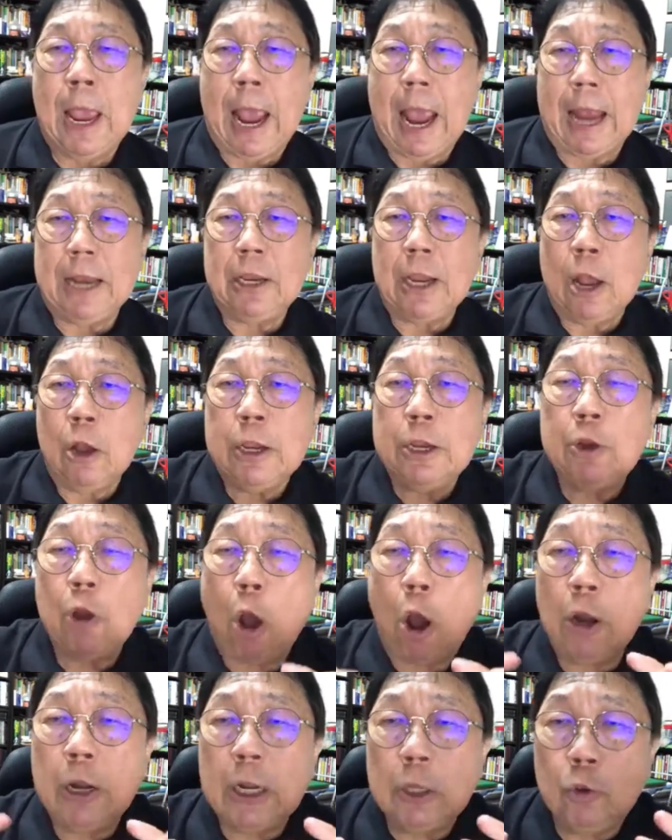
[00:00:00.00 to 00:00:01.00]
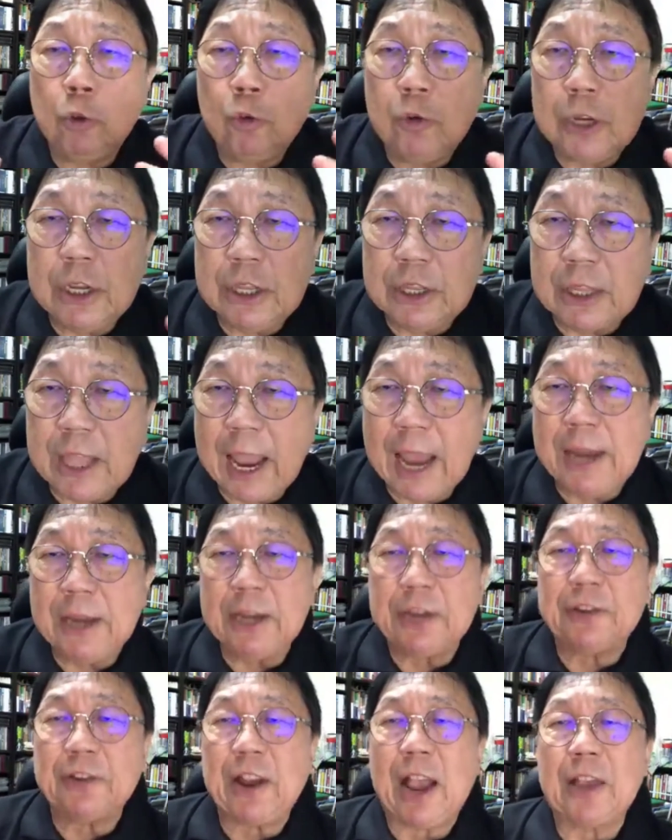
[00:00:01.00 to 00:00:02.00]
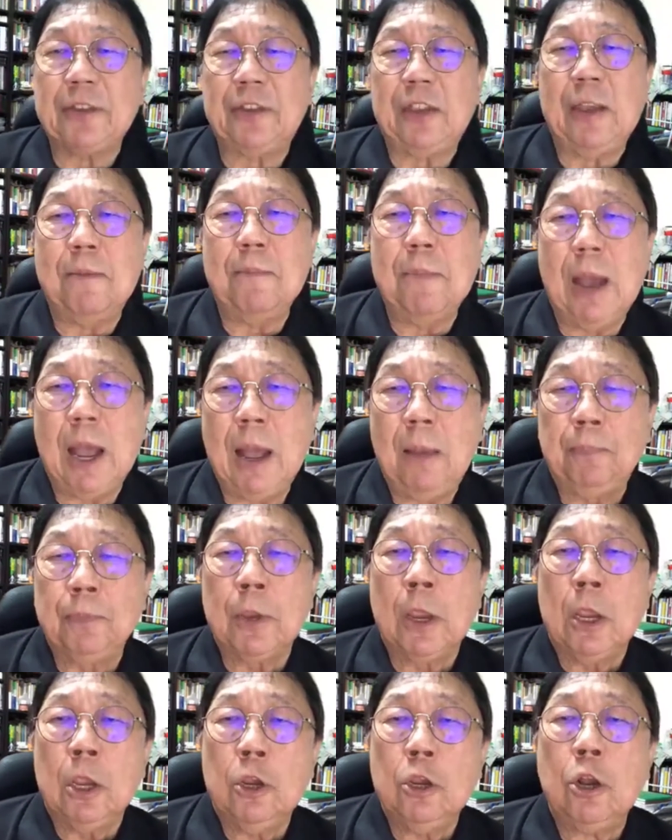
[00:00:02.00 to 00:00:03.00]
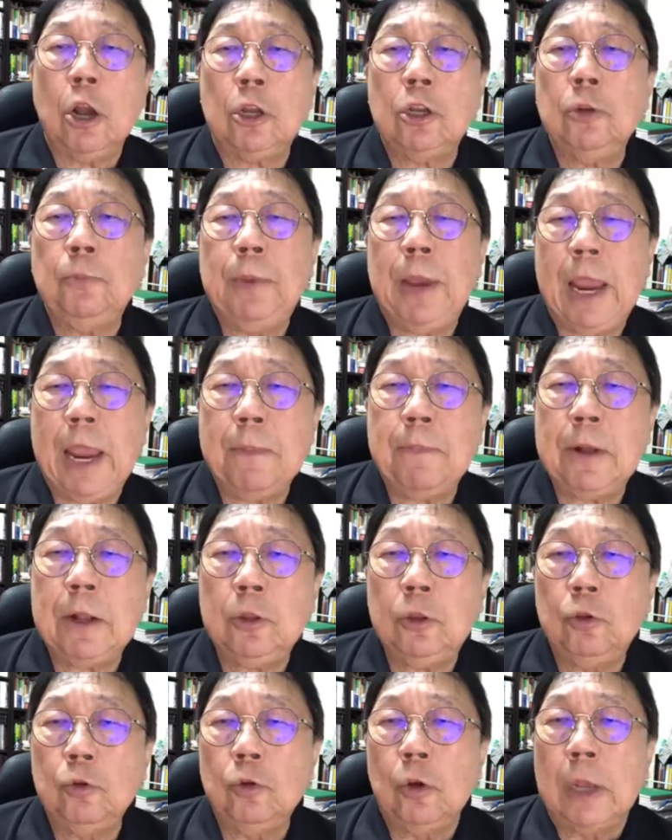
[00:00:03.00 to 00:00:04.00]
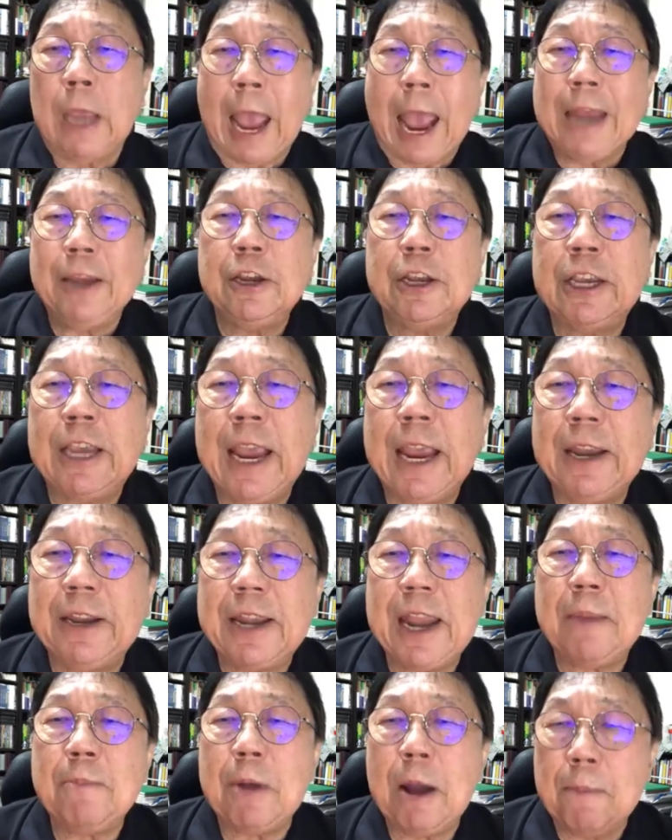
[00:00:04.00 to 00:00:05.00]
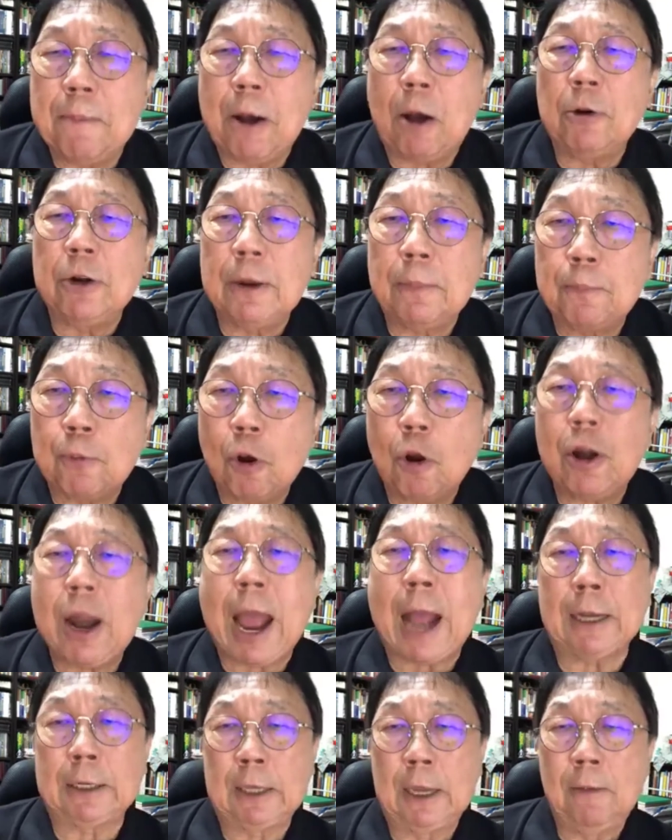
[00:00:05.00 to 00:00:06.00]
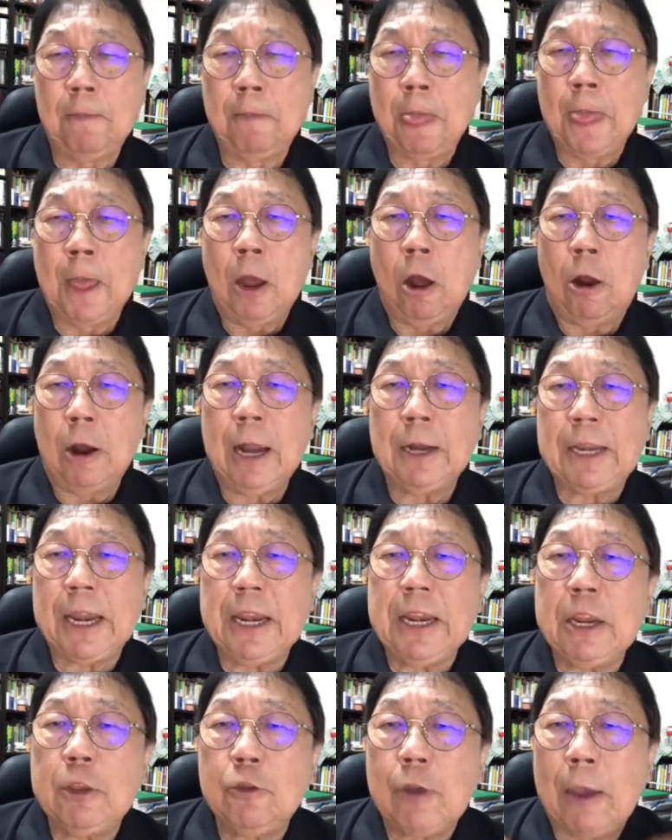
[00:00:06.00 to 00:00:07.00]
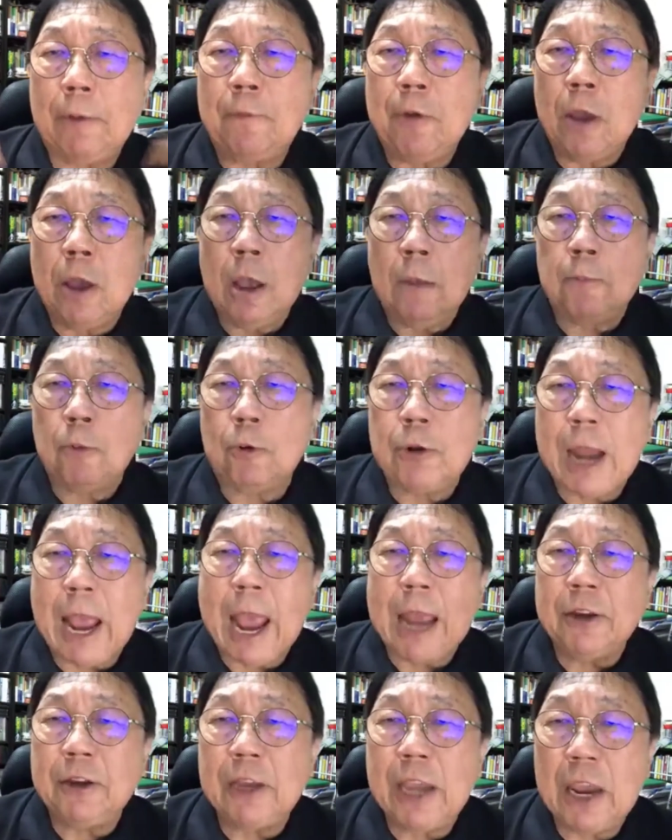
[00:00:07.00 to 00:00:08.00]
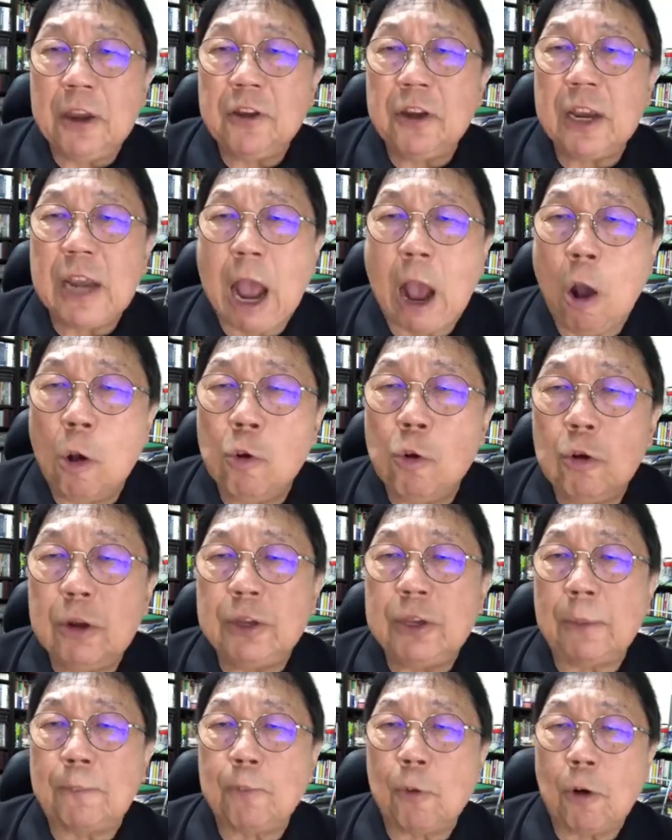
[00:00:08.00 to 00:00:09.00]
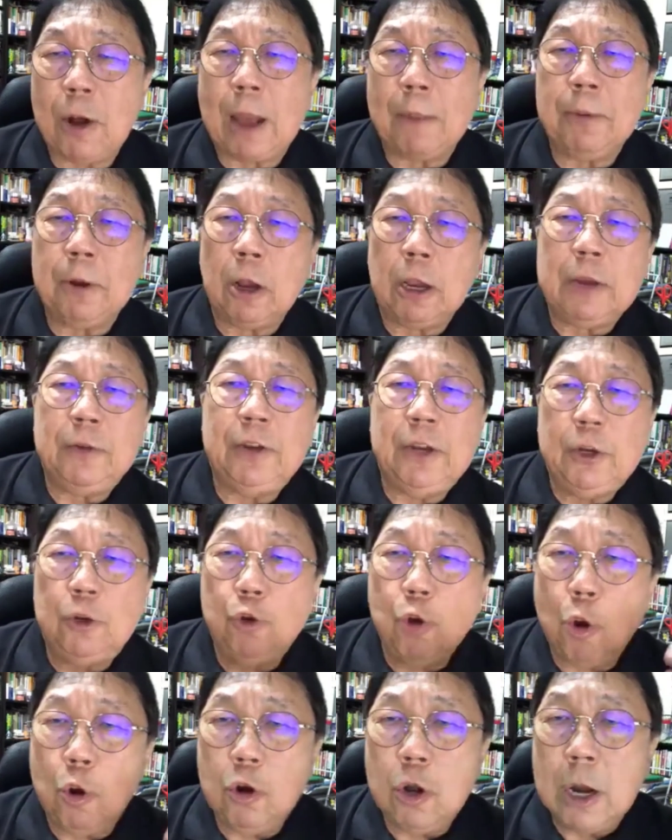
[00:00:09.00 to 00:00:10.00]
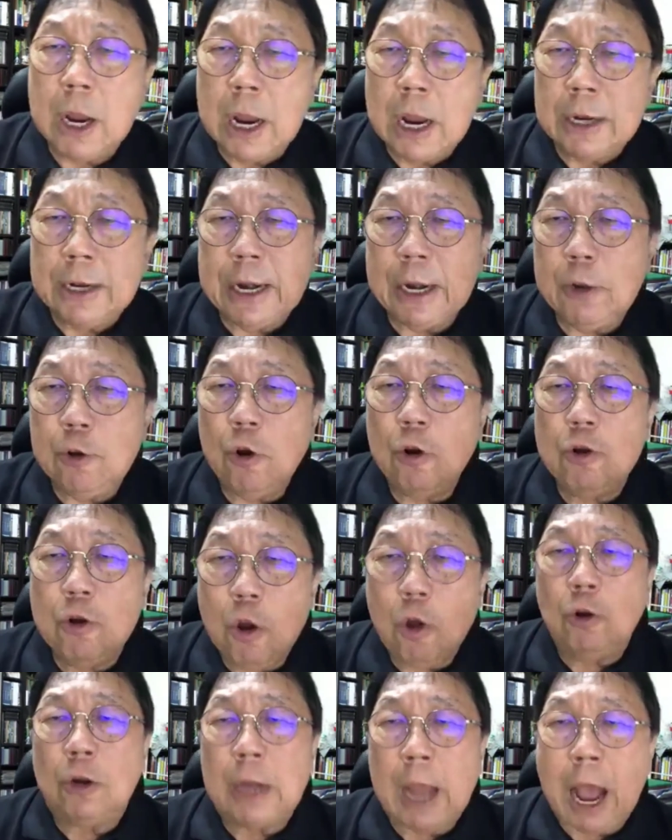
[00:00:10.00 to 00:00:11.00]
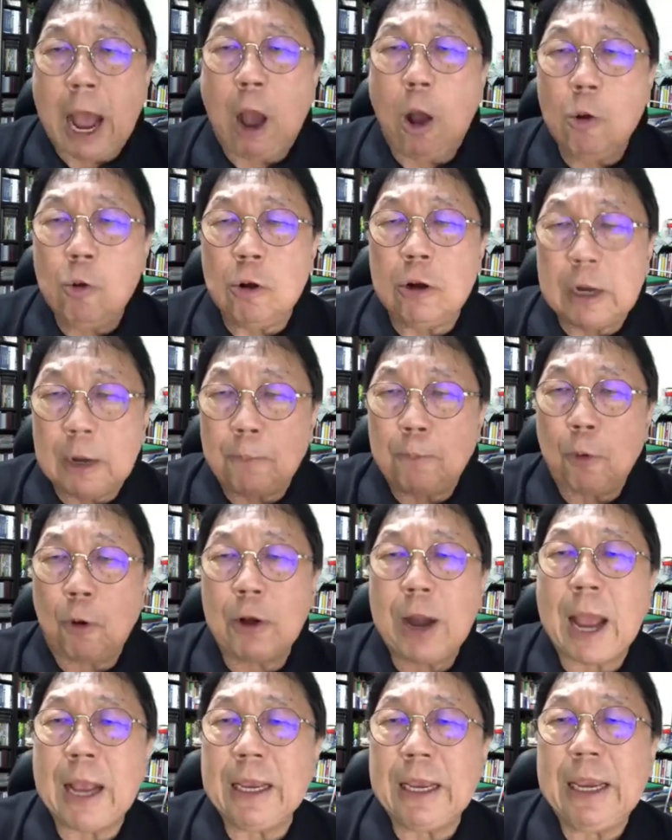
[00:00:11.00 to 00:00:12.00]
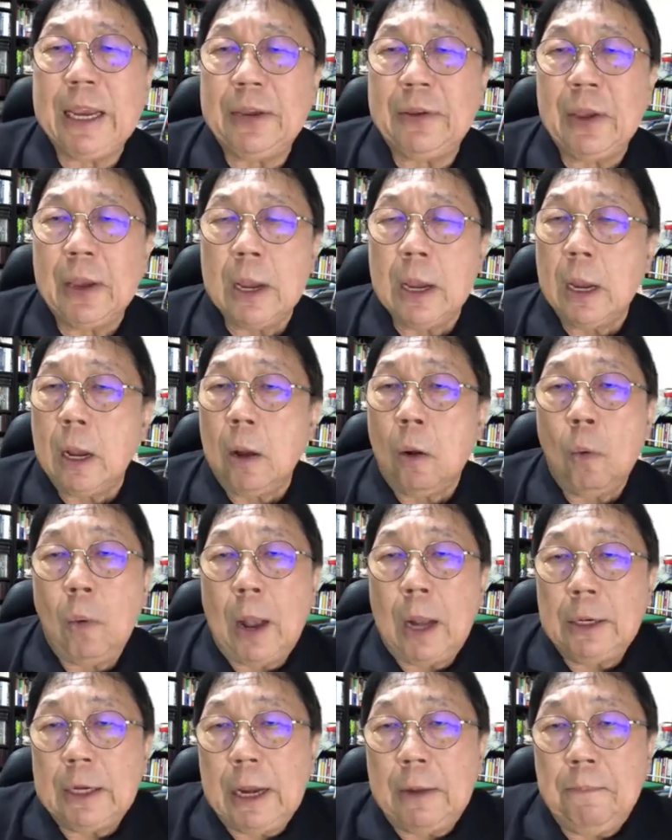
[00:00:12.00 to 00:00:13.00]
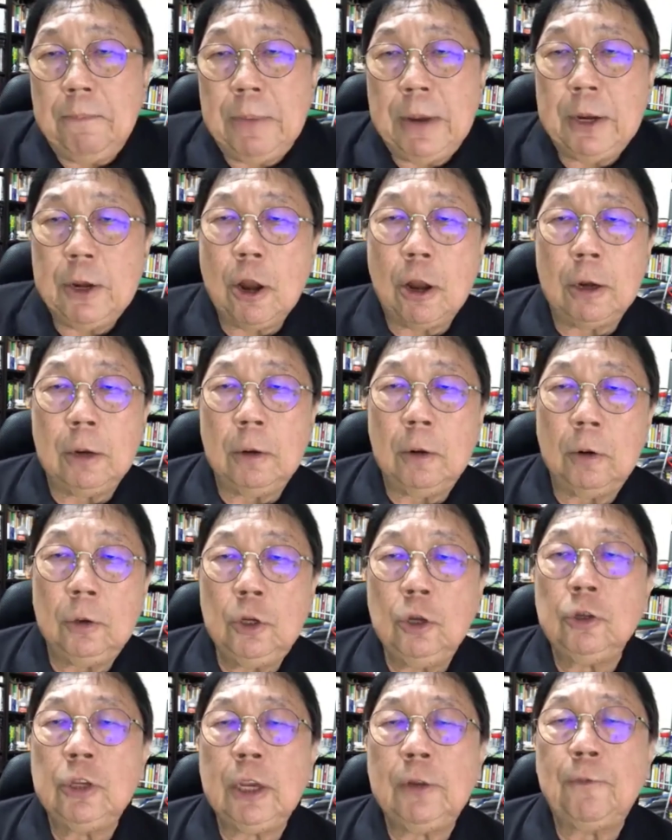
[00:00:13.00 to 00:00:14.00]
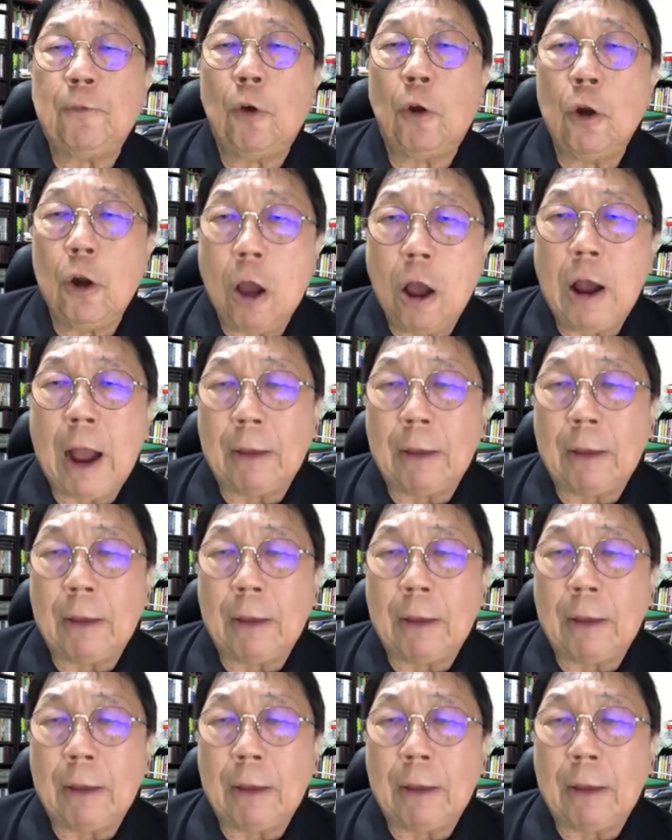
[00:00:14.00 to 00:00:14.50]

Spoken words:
And in order to retain this customer, you got to be able to educate them about the product. All right, they need to have product education. How good is the product? Because if they don't know how good the product is, well, they may not use it for long.